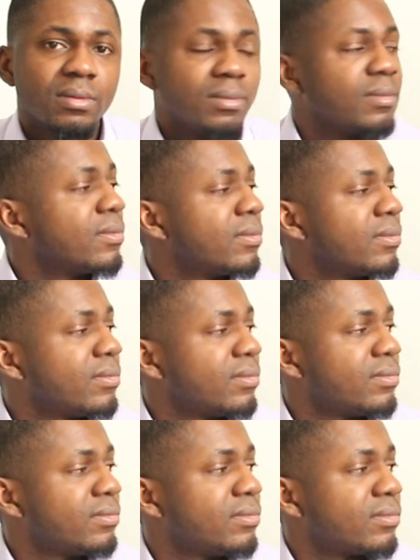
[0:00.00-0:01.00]

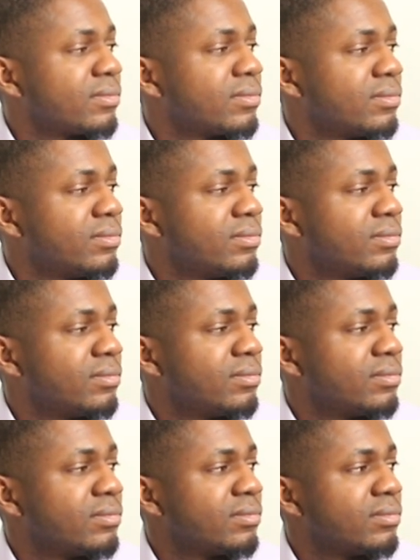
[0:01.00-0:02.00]

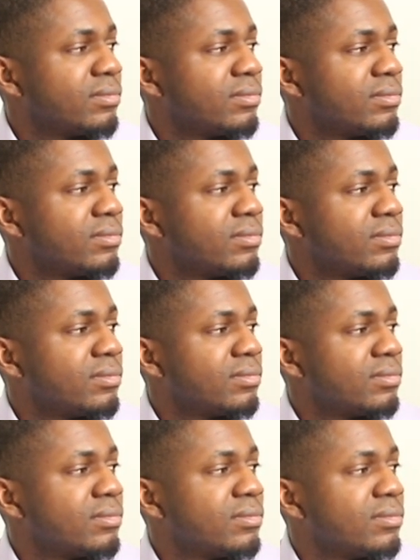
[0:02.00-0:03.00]

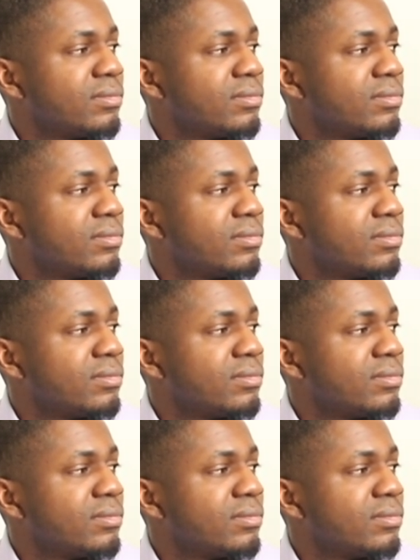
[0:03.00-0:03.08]
(not speaking)